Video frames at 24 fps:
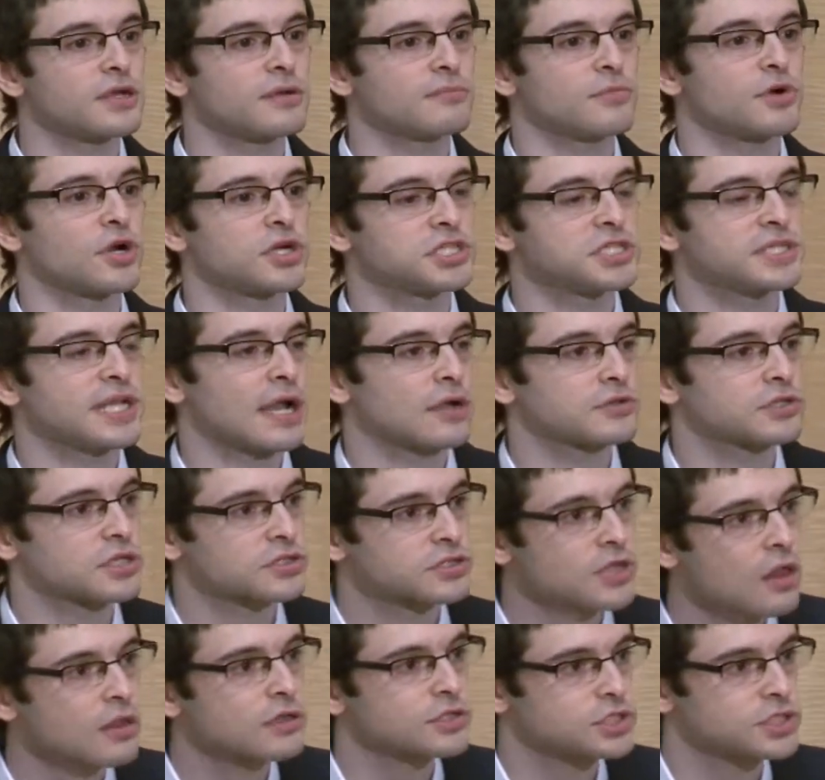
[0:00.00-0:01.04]
emerging
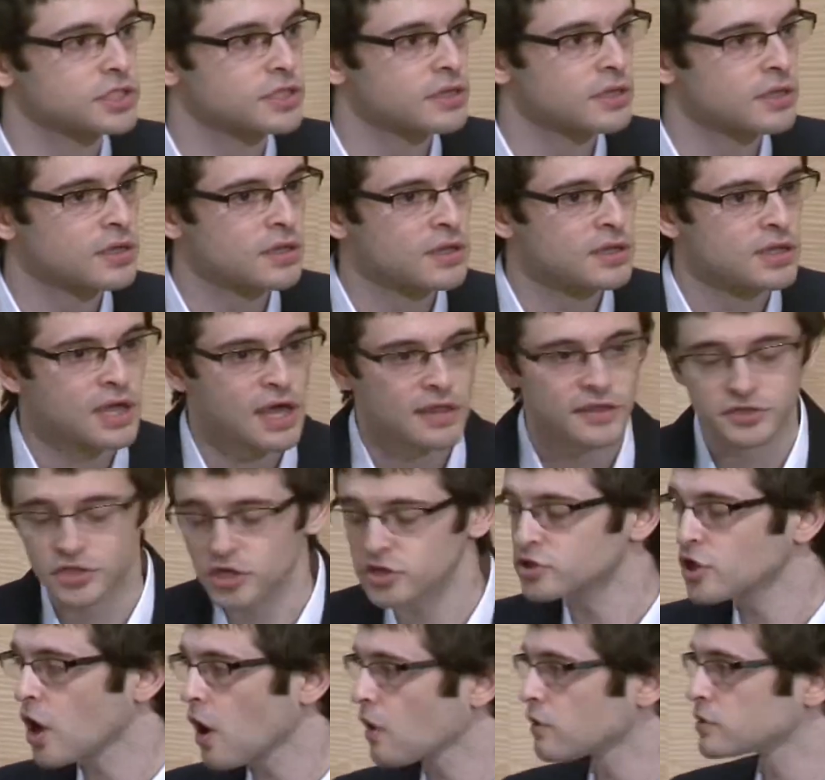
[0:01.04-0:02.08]
nanotechnology. And the
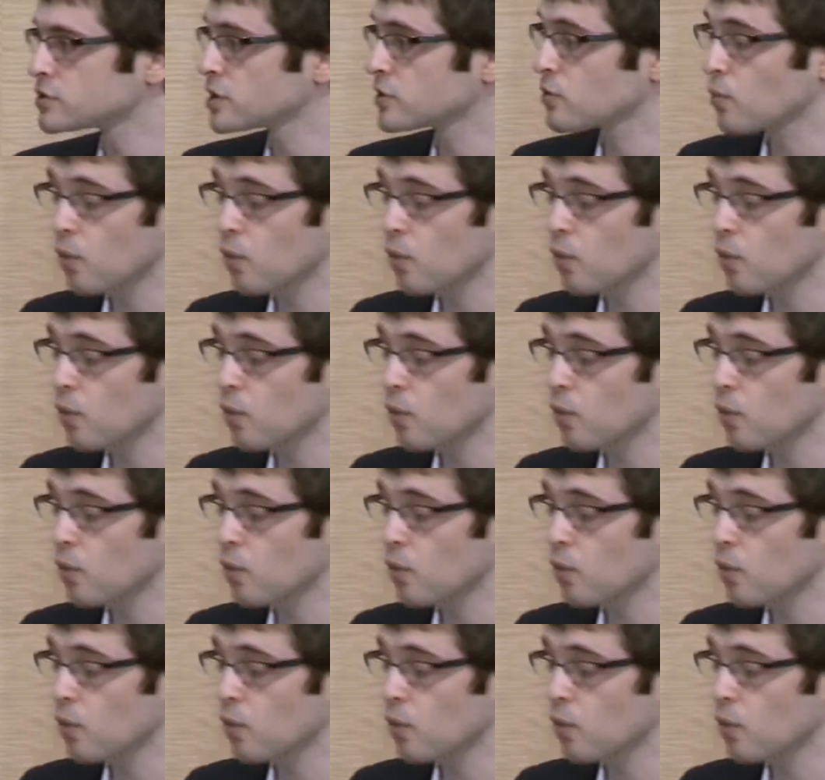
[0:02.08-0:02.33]
technology,